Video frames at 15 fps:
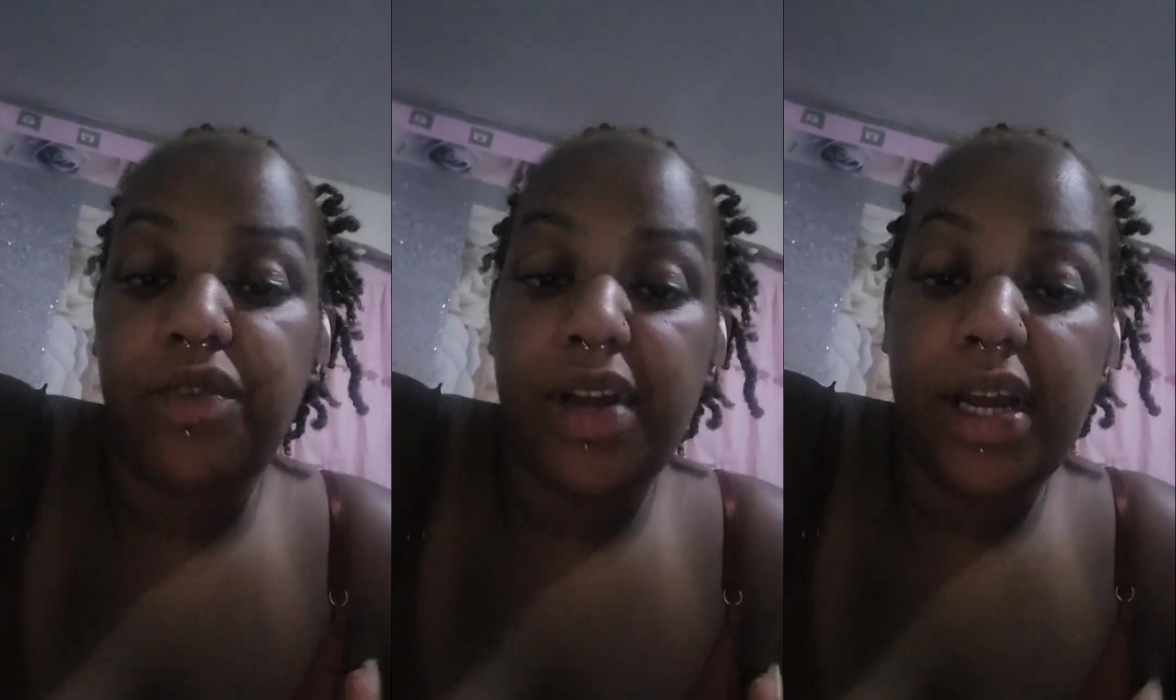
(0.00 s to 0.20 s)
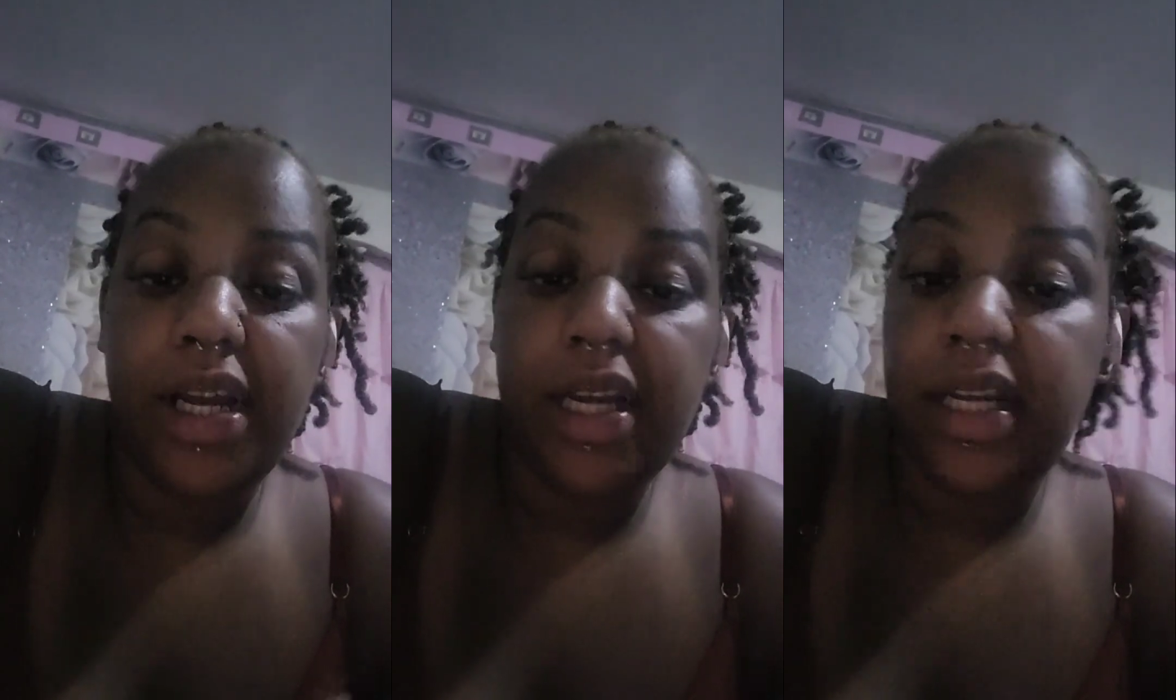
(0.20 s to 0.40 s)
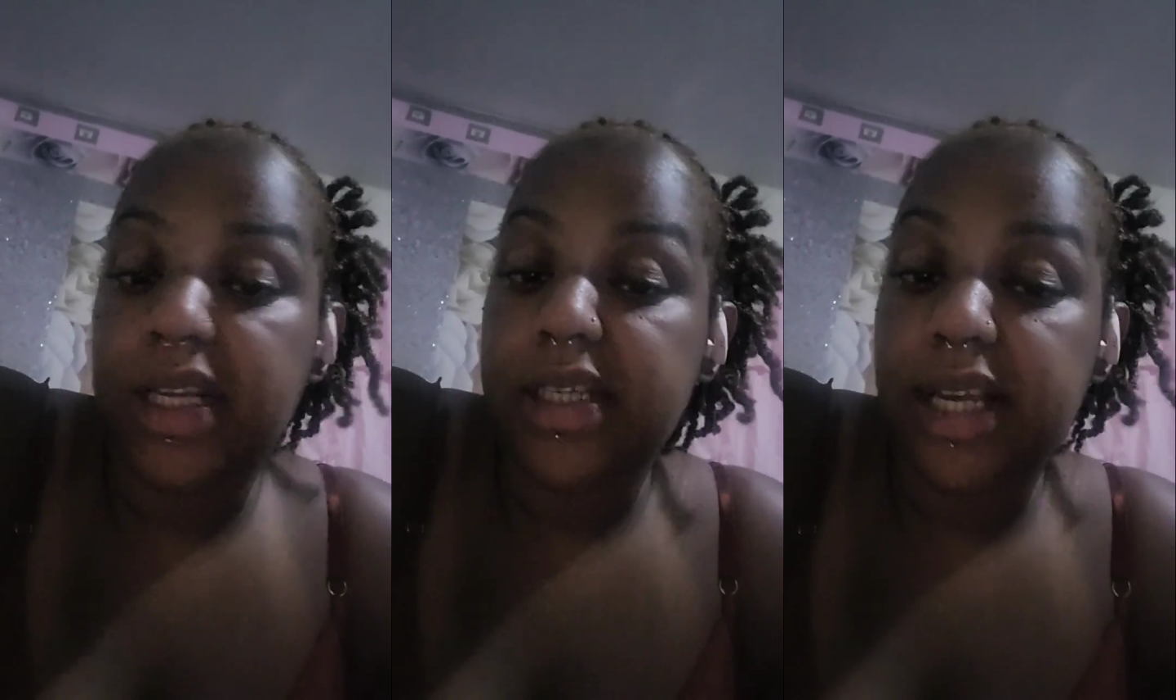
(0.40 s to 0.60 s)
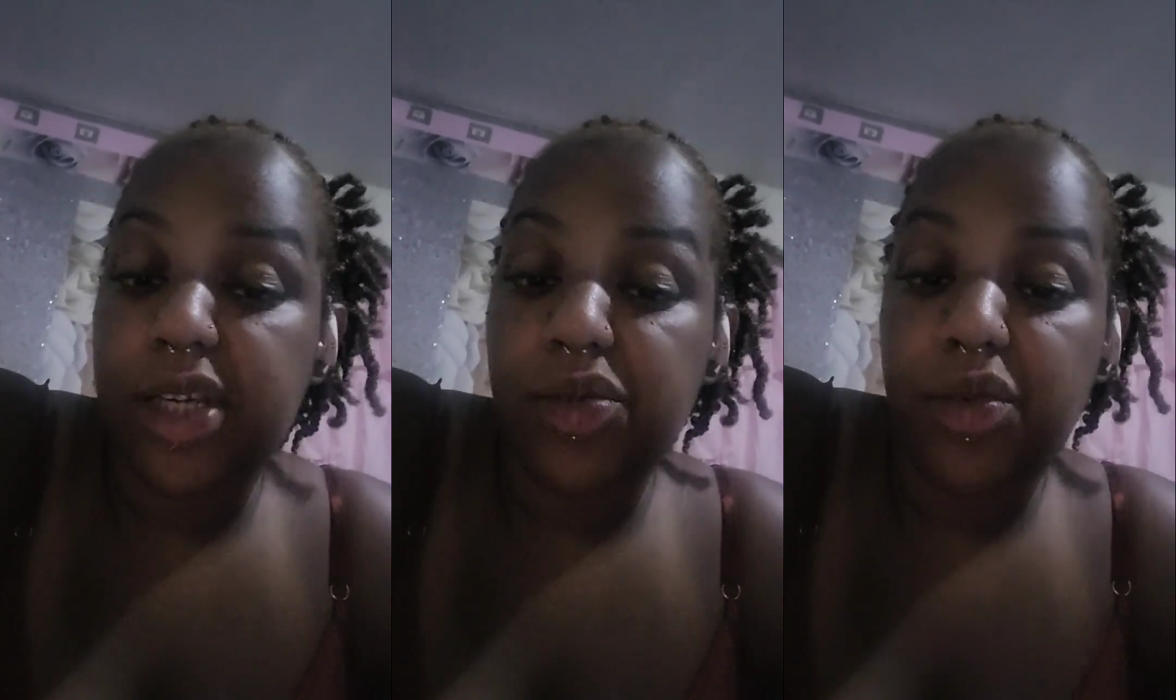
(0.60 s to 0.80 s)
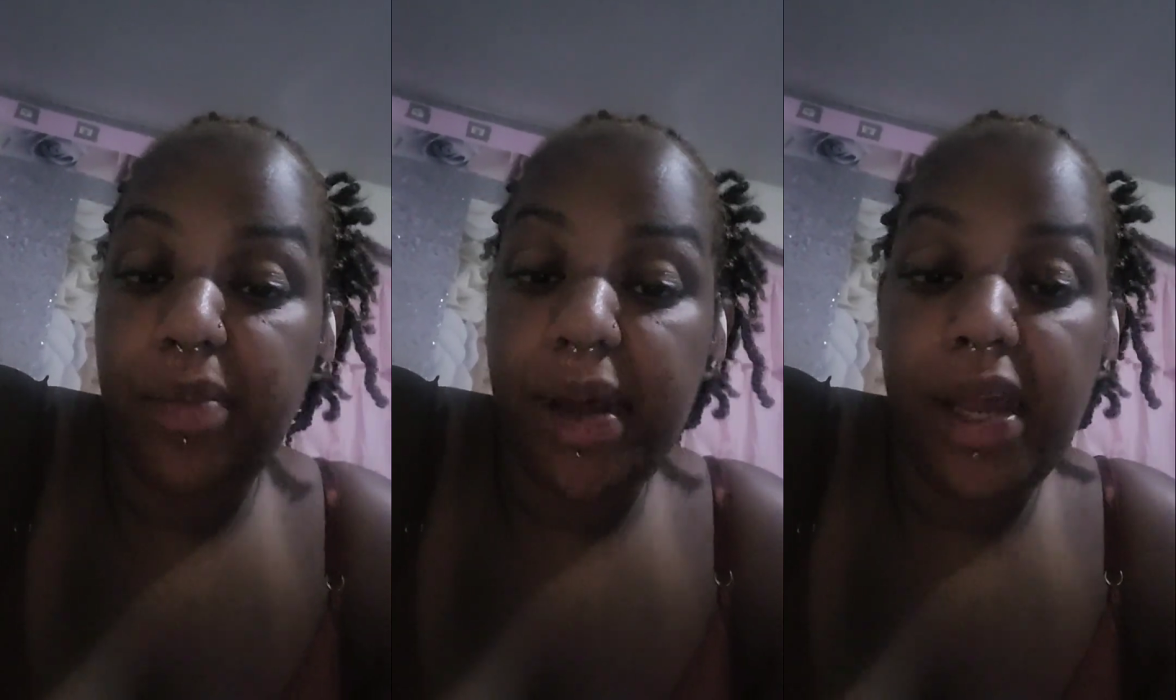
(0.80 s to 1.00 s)
friend in a
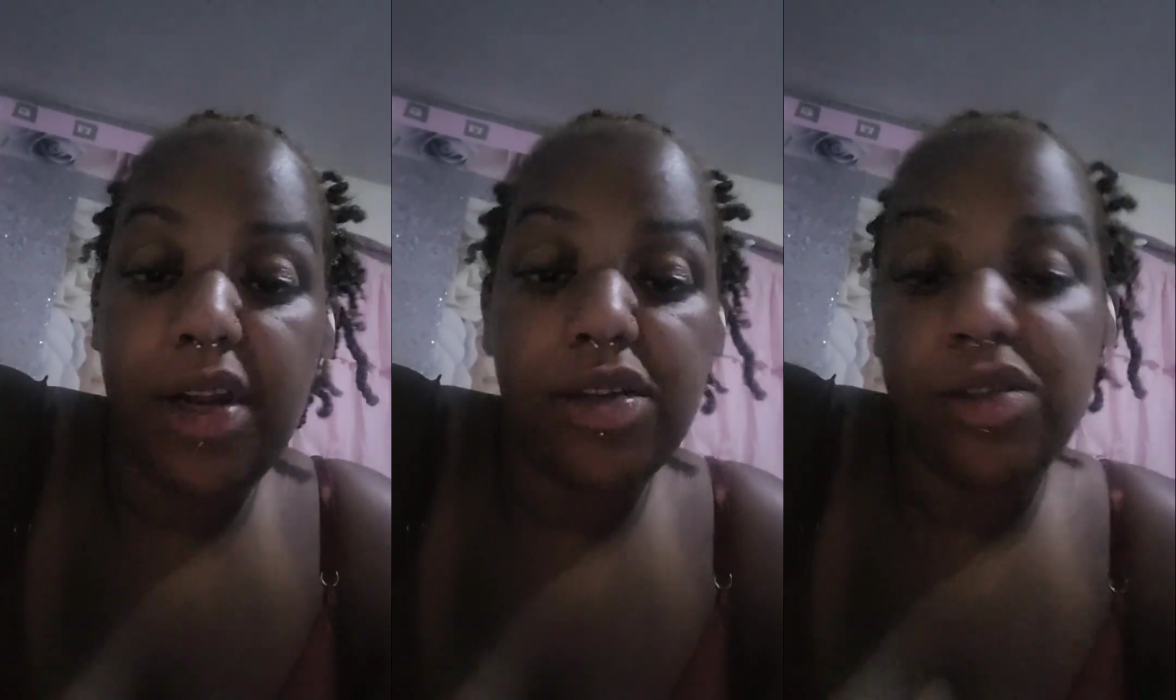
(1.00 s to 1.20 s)
sexual manner,